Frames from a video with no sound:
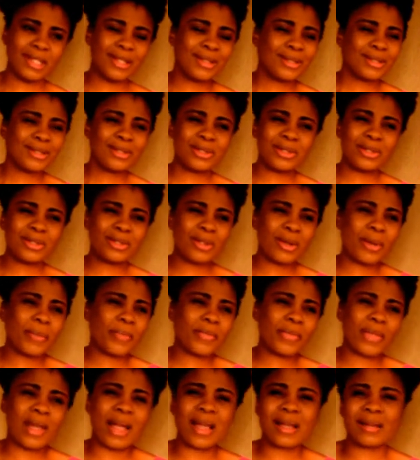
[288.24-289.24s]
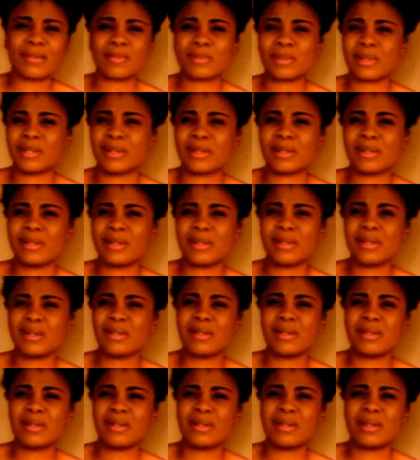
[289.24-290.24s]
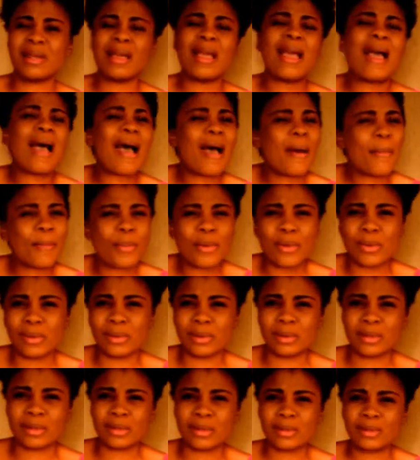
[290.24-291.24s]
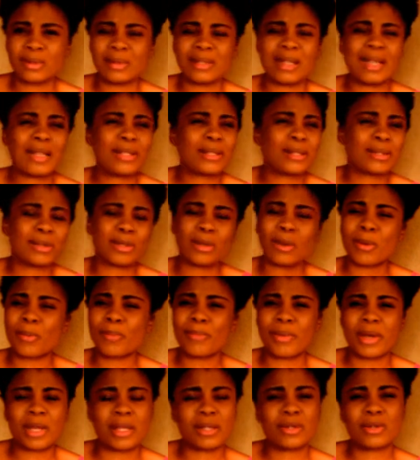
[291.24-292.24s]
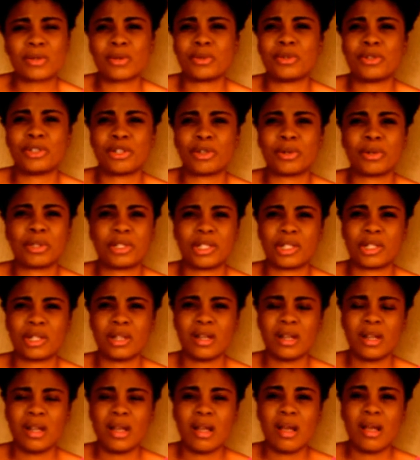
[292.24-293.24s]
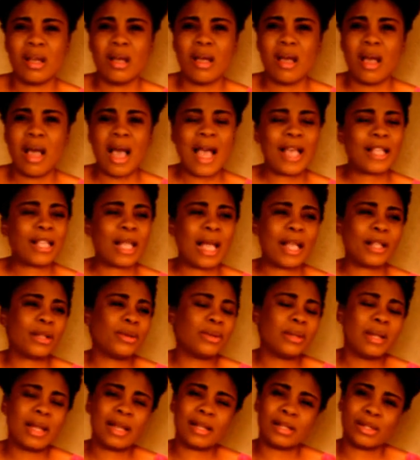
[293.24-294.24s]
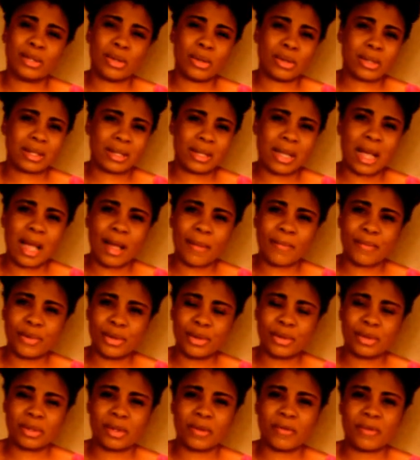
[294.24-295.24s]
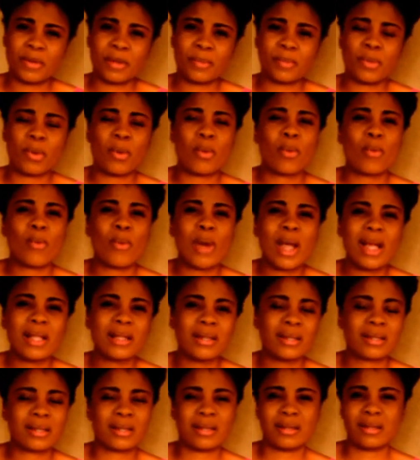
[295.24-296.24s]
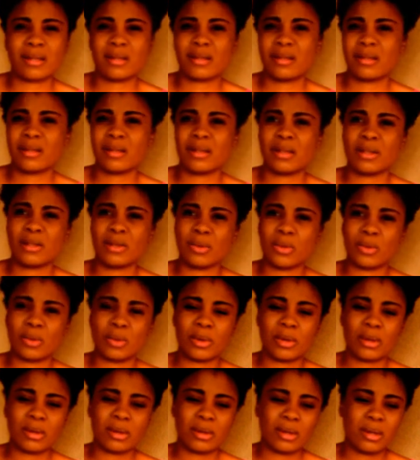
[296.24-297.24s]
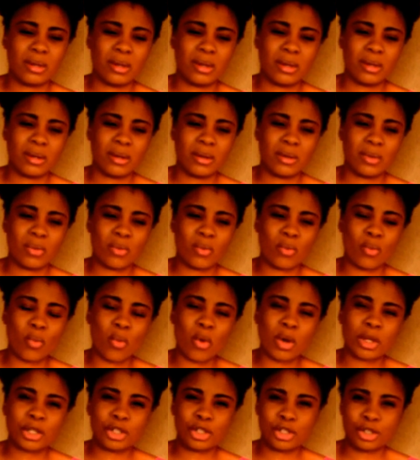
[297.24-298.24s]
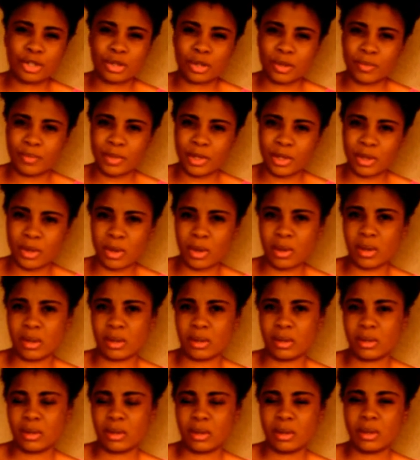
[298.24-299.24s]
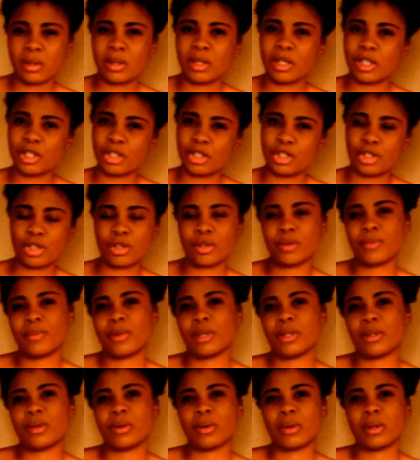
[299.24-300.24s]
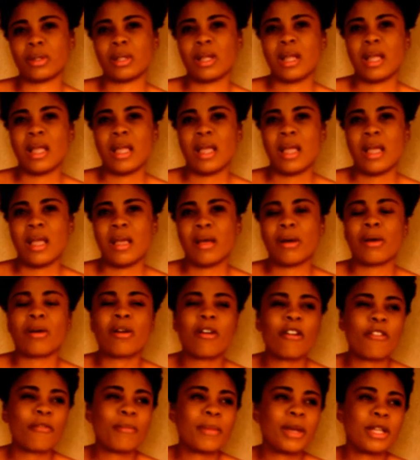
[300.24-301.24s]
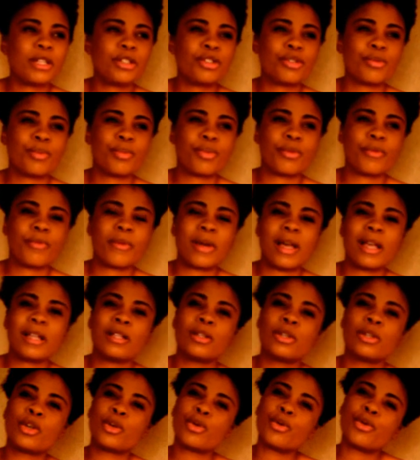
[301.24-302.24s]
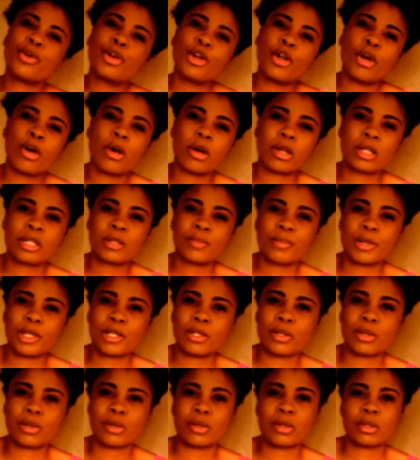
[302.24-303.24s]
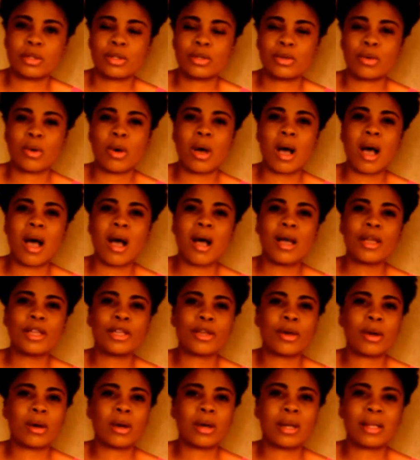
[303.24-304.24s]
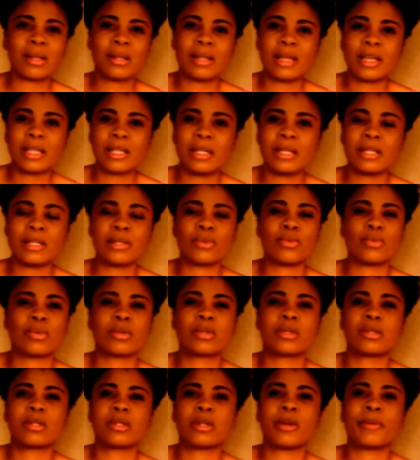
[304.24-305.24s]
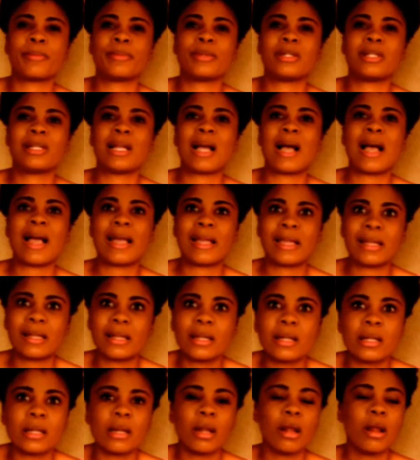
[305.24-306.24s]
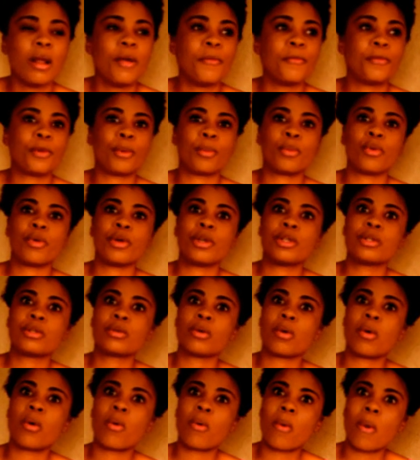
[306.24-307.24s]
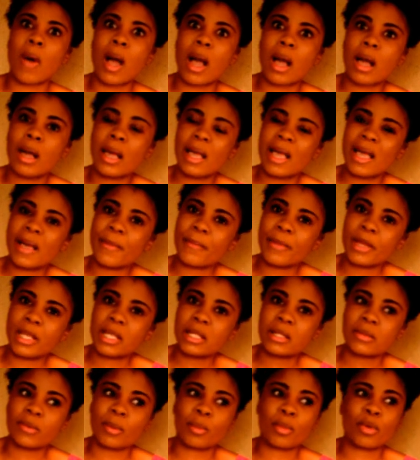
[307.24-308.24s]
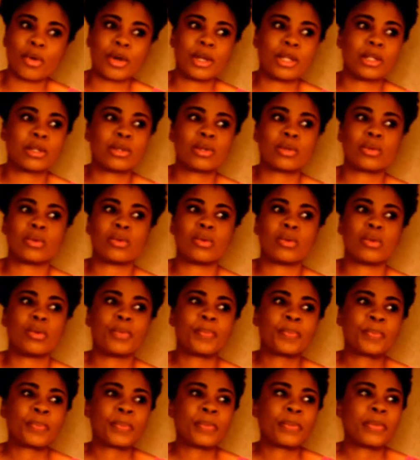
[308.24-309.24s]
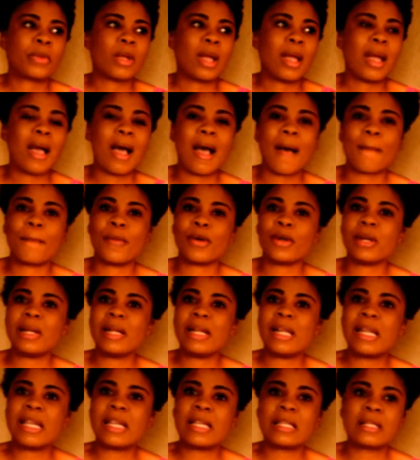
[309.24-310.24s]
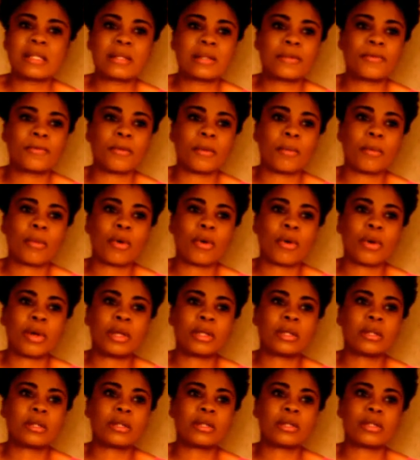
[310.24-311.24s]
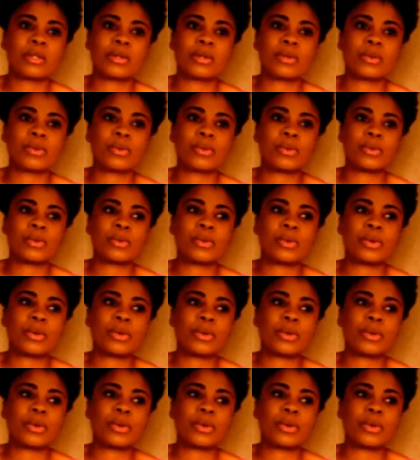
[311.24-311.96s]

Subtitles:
Sometimes it happens. Let's stop being so judgy. I don't endorse the abuse of it, but when it is, you know, what should be done, it should be done. government should provide good hospitals so our young ladies will stop dying from going to quack chemists, from going to herbalists, from going to